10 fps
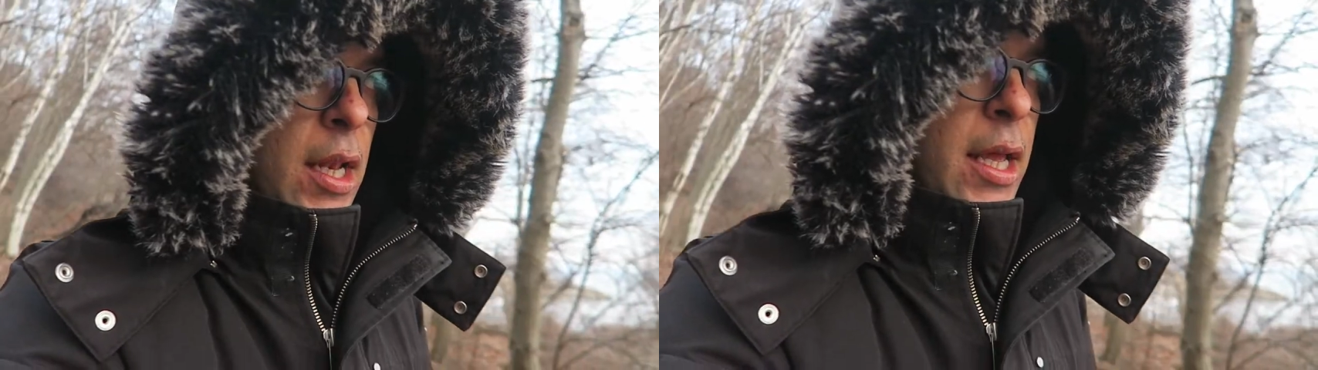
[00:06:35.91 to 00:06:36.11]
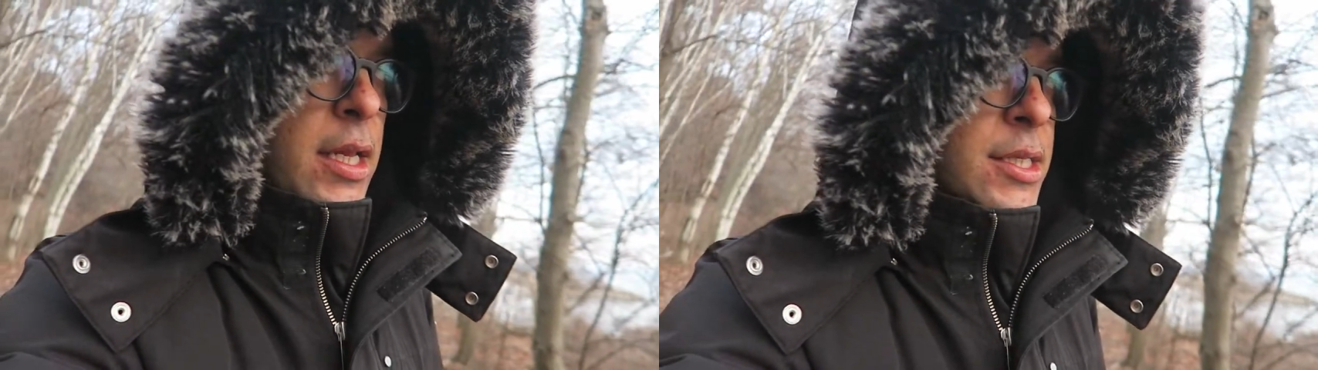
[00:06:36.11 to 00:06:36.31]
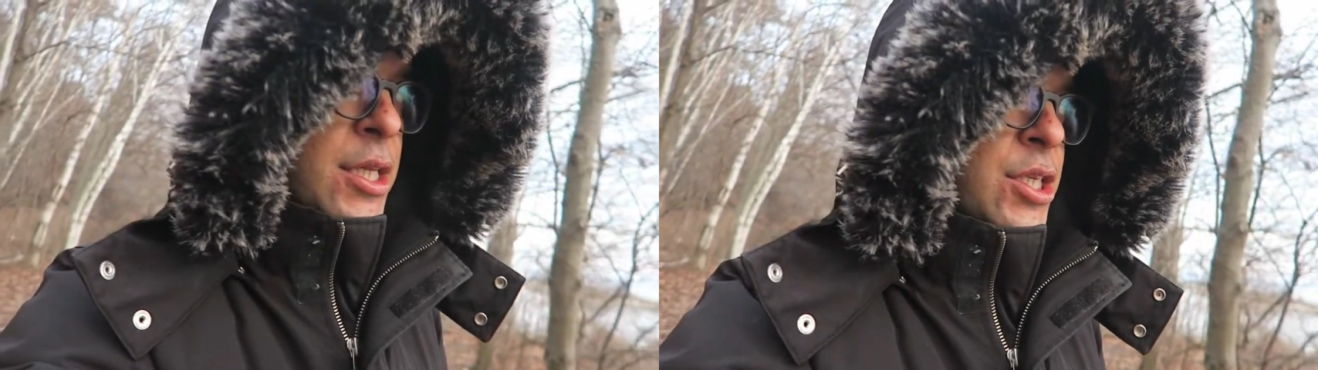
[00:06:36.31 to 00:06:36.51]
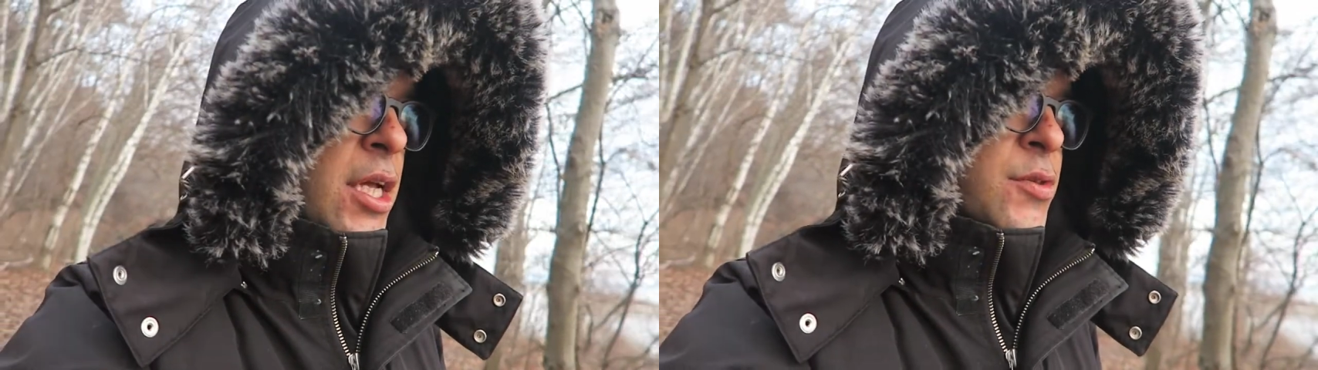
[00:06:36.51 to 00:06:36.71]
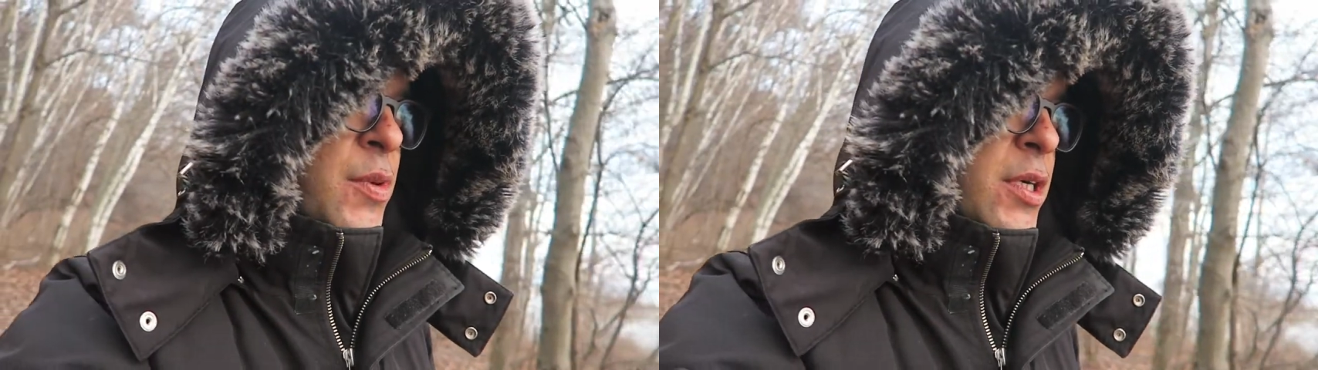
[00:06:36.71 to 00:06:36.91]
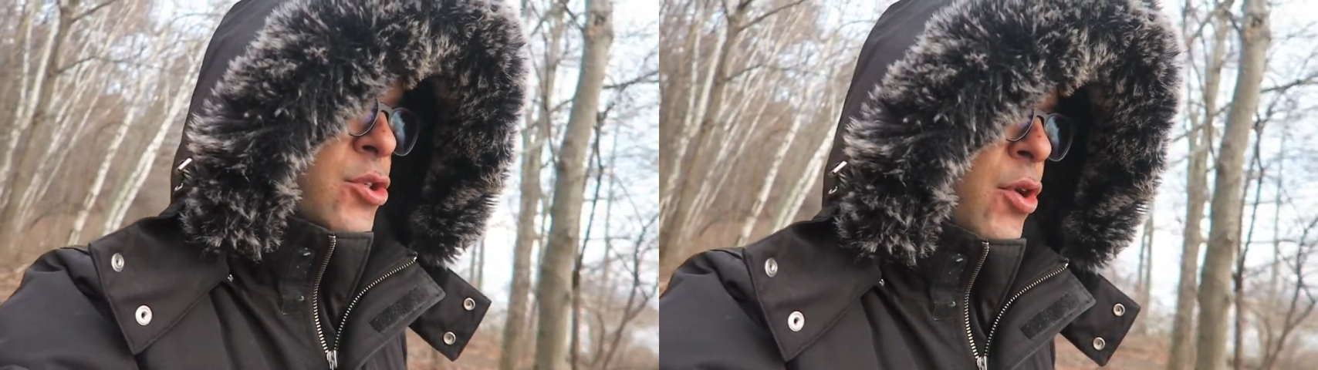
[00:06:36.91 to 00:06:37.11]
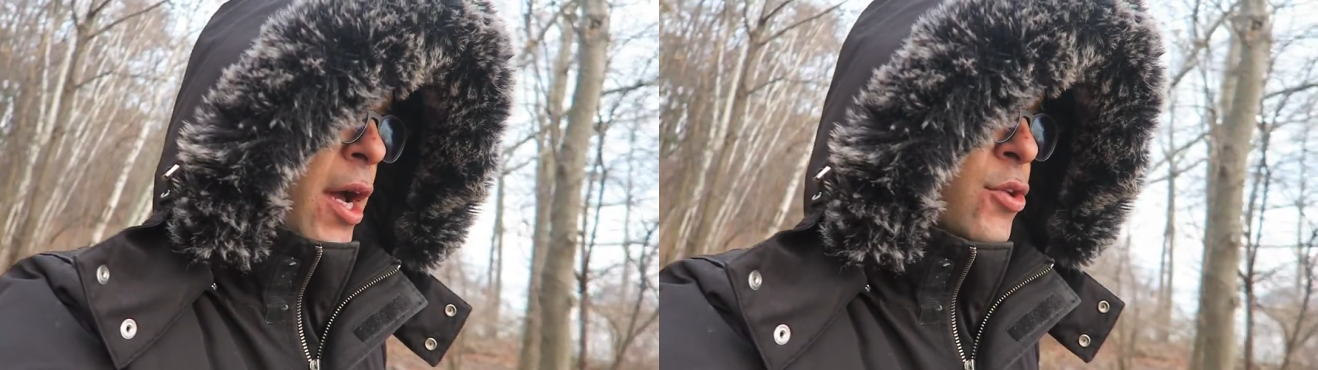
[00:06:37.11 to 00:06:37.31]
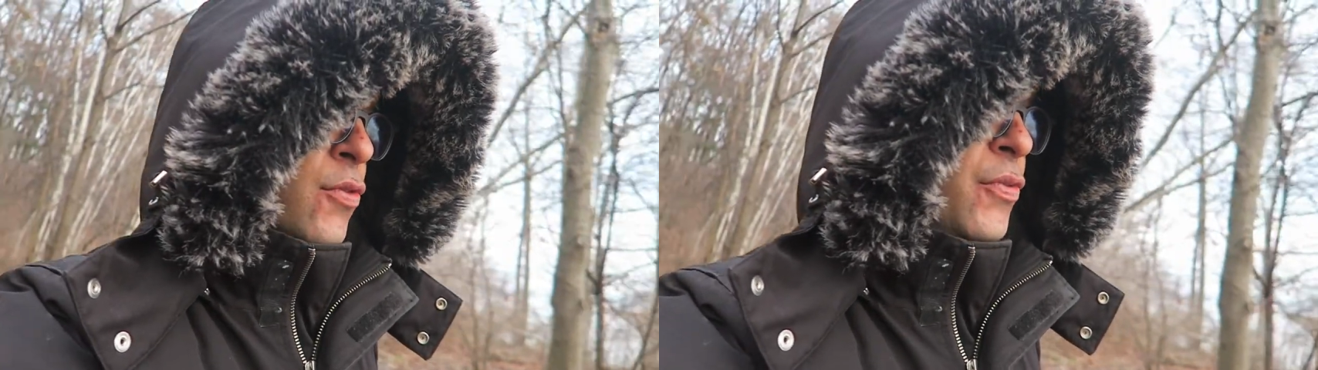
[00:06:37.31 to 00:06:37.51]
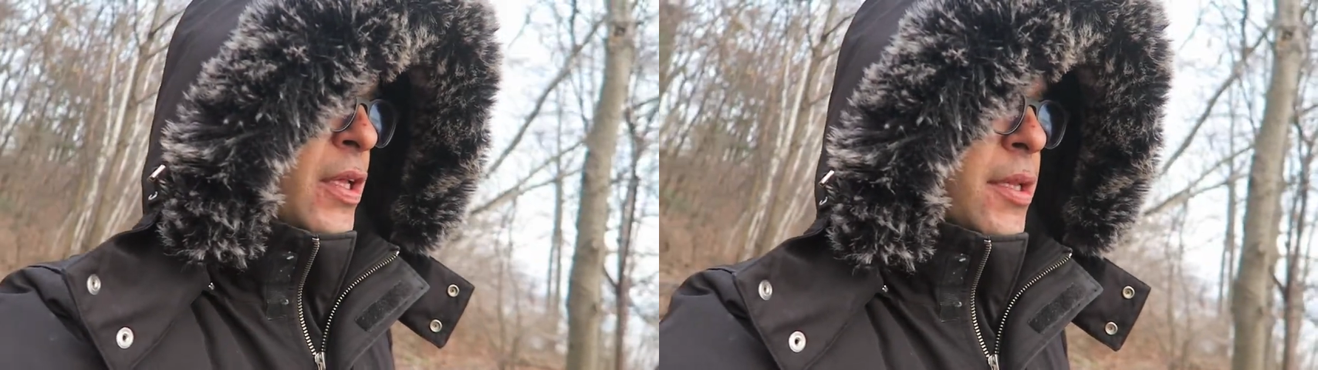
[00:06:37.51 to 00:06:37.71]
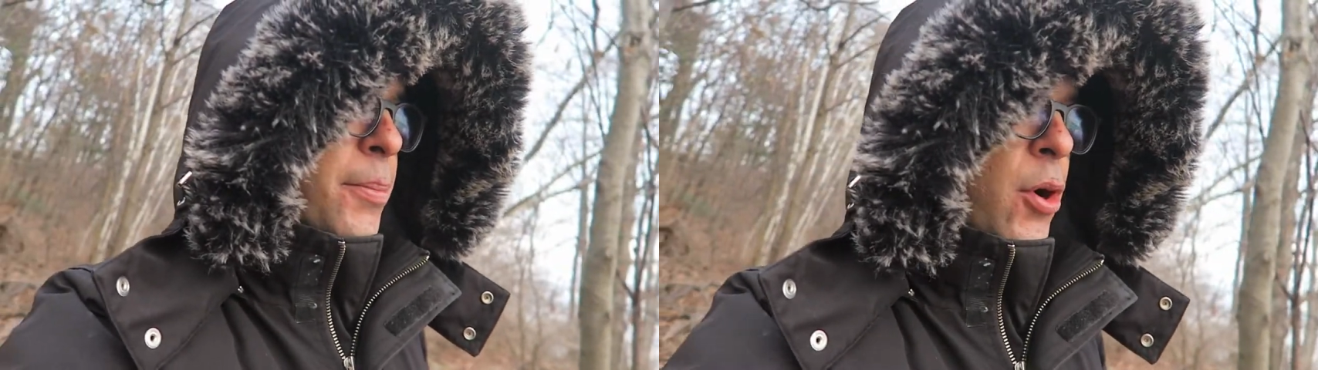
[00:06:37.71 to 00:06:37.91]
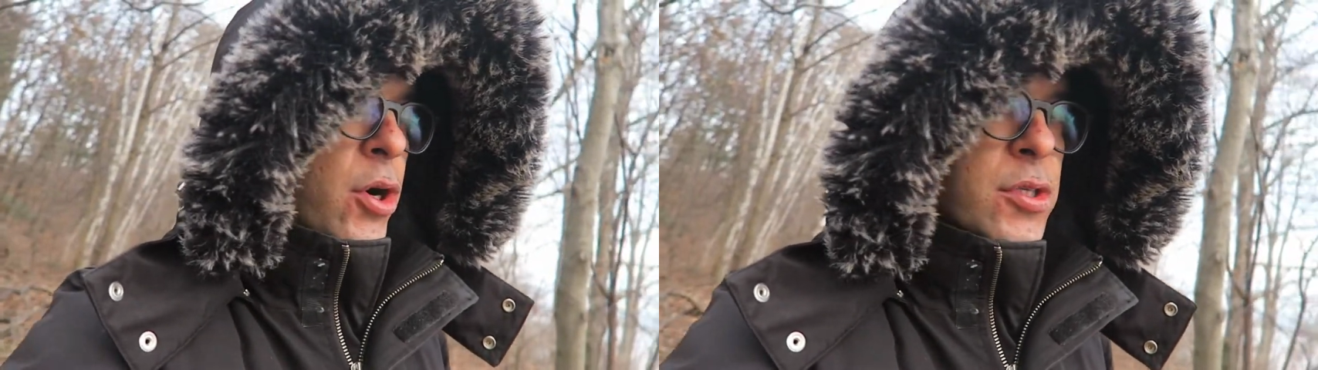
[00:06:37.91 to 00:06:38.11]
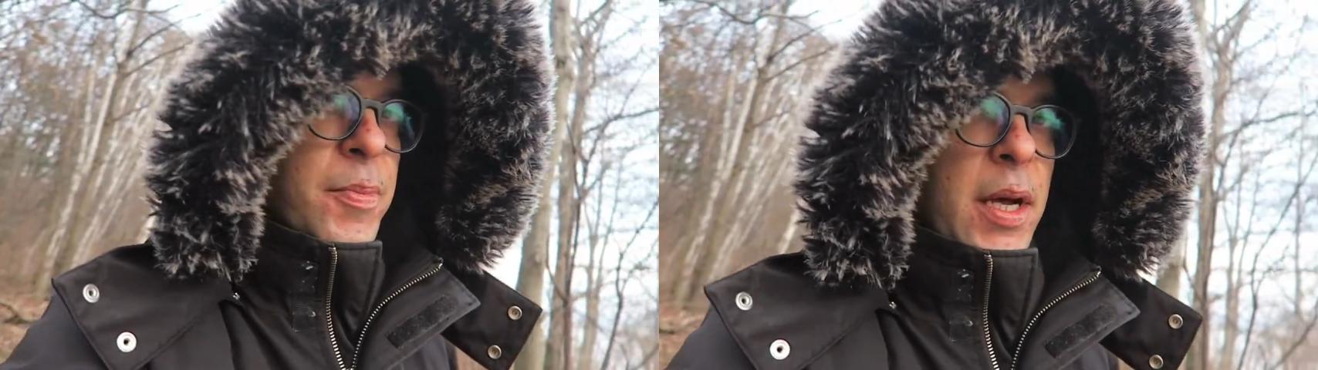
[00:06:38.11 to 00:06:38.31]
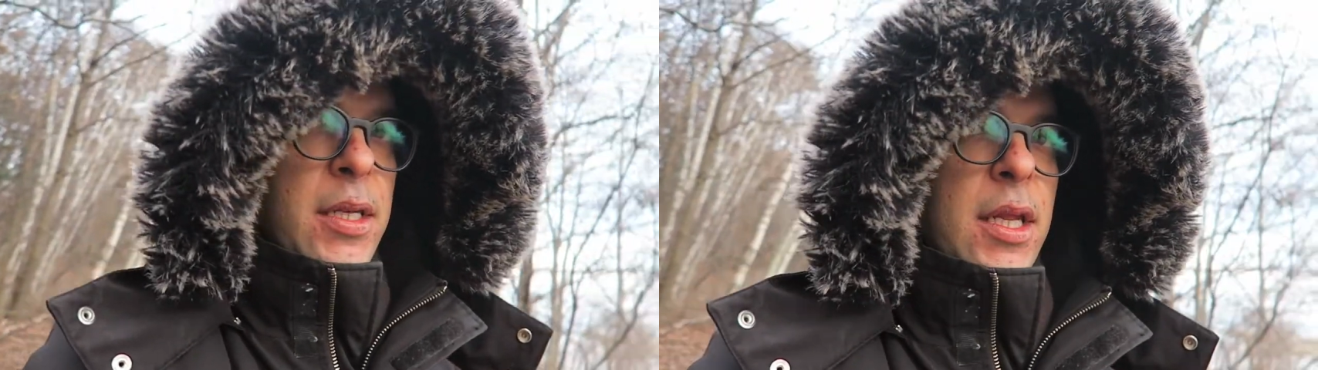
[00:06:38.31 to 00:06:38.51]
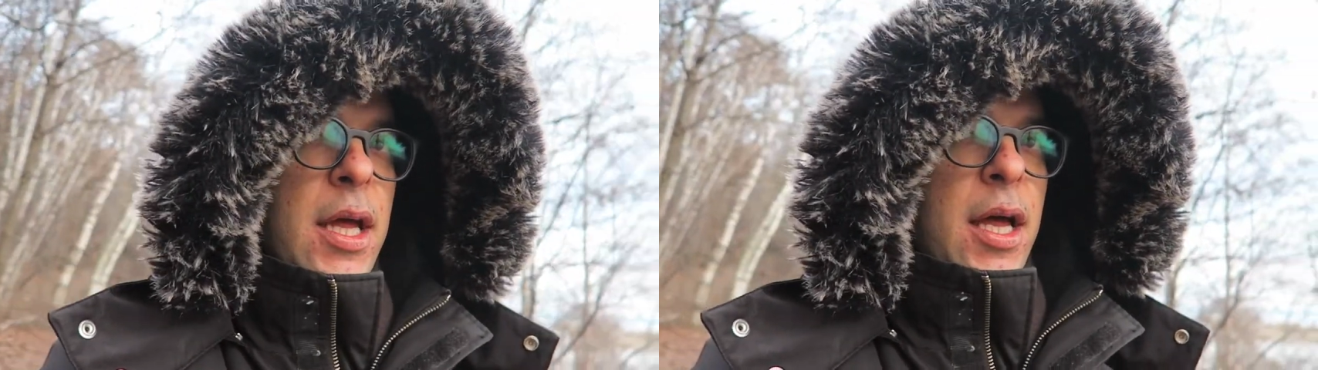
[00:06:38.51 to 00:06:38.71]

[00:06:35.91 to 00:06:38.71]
ladies and gents, we are trying to feed the birds, but